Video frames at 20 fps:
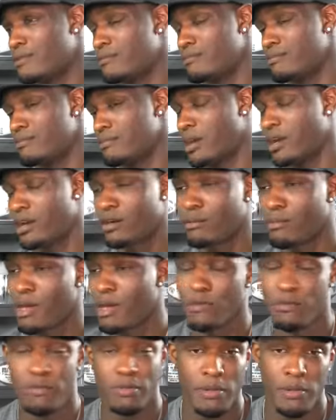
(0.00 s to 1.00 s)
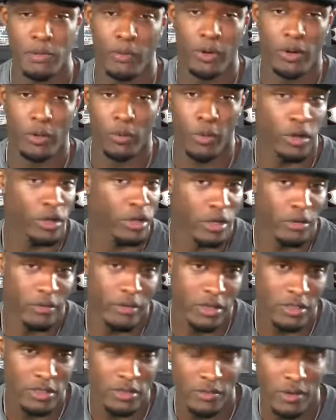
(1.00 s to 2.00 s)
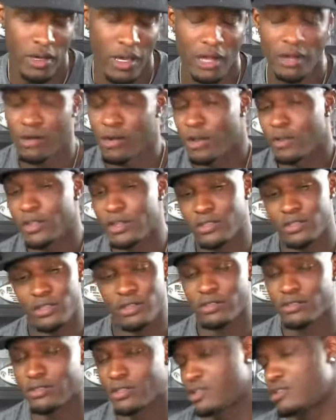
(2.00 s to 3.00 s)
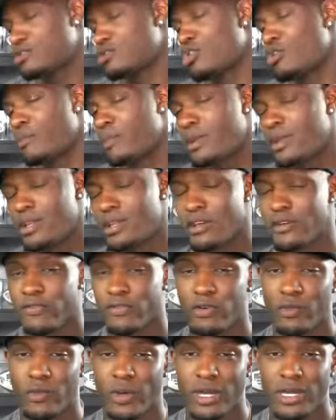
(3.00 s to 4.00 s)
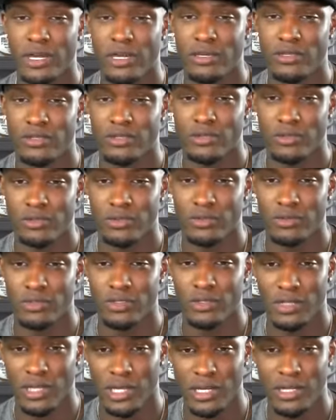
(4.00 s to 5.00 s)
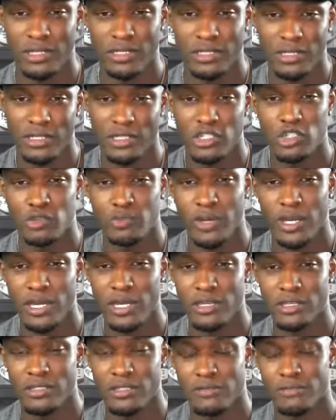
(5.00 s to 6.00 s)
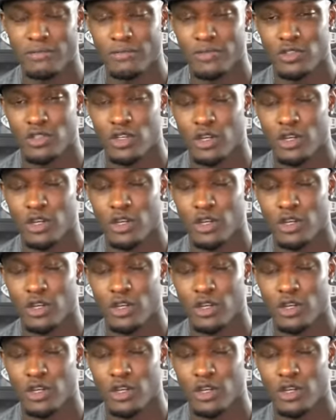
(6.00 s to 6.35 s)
I don't know, maybe people want to work in a restaurant. I don't know. There's so many different ways to get into this space. So